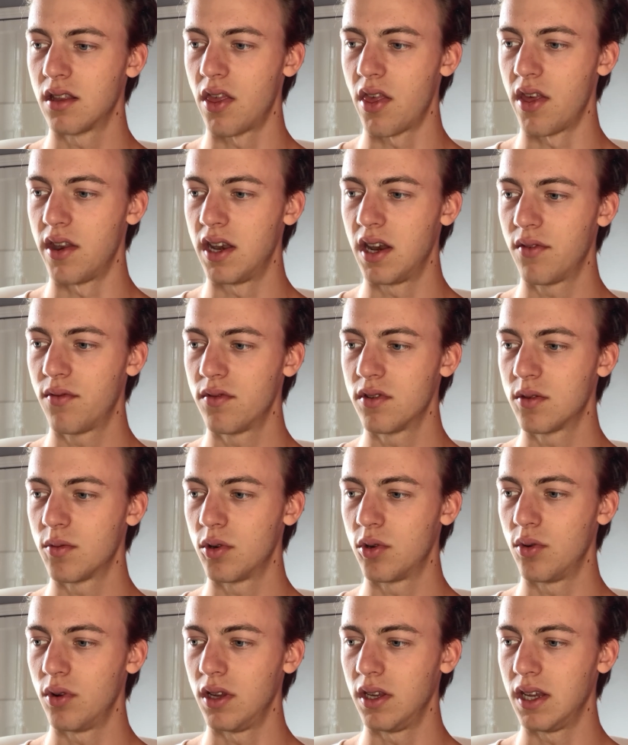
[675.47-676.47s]
that the difference
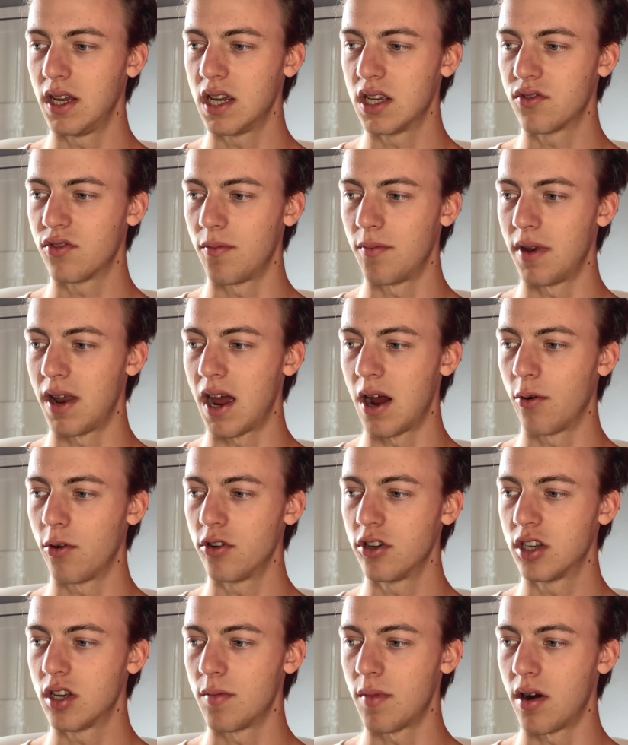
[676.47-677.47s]
between years from now
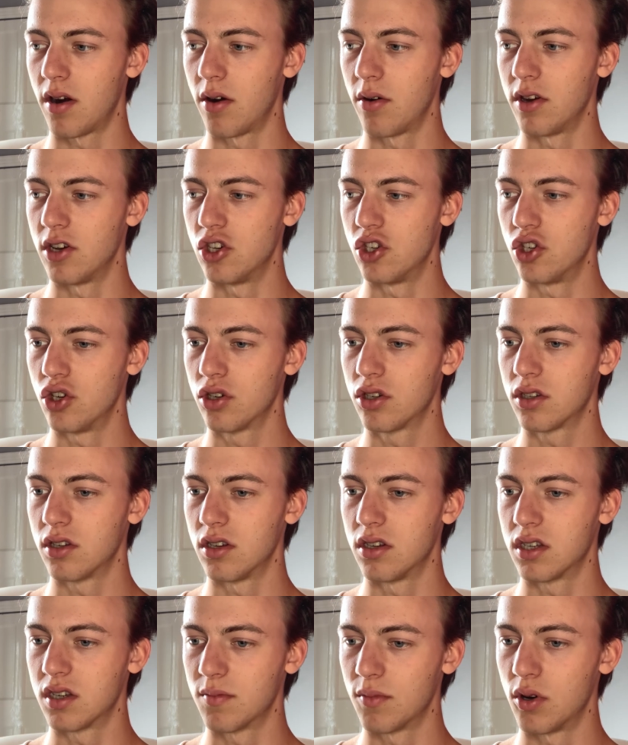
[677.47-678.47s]
and tomorrow is just as
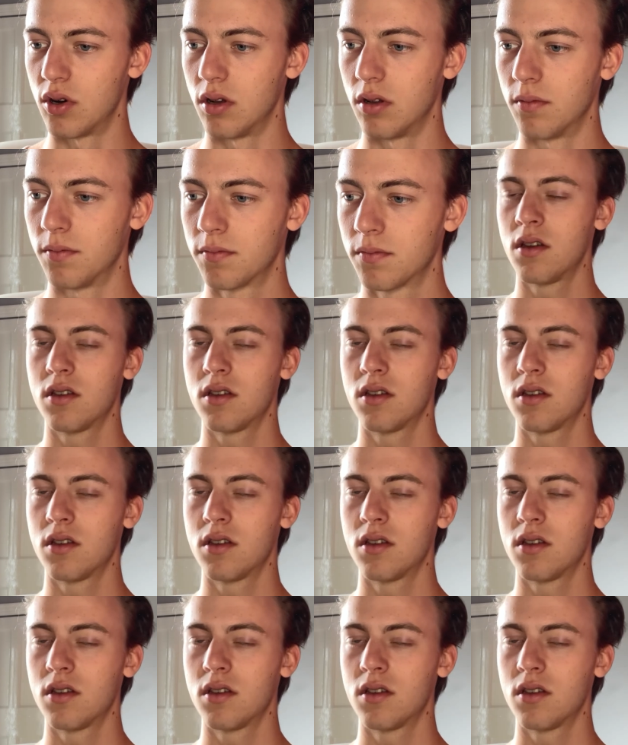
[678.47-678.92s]
small.